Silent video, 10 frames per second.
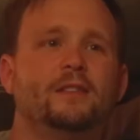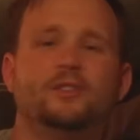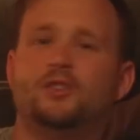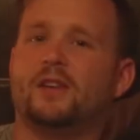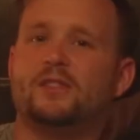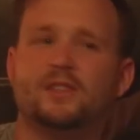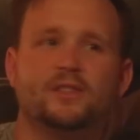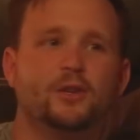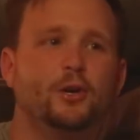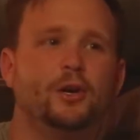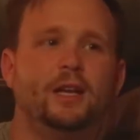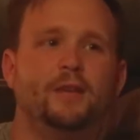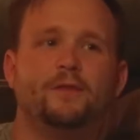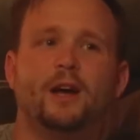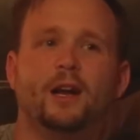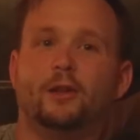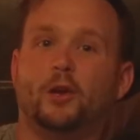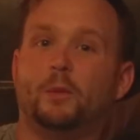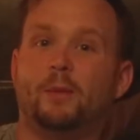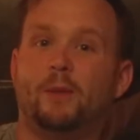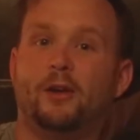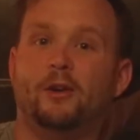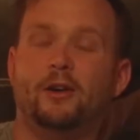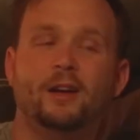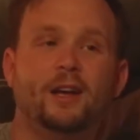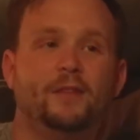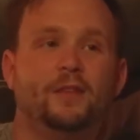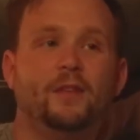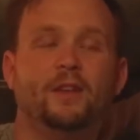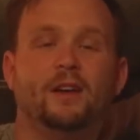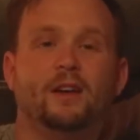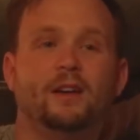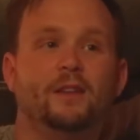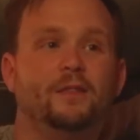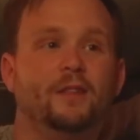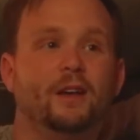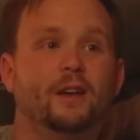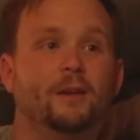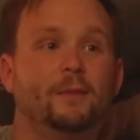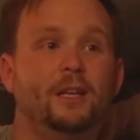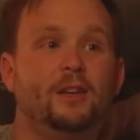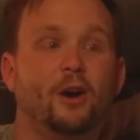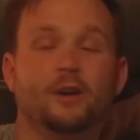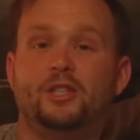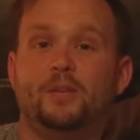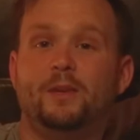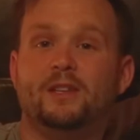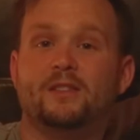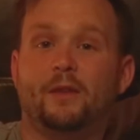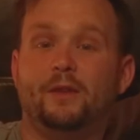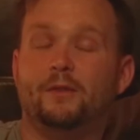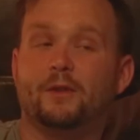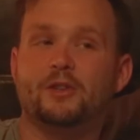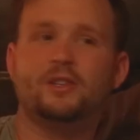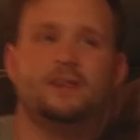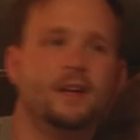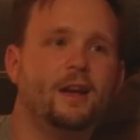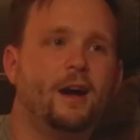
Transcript: it's just as good, if not a little bit better, than the ERGP70 version.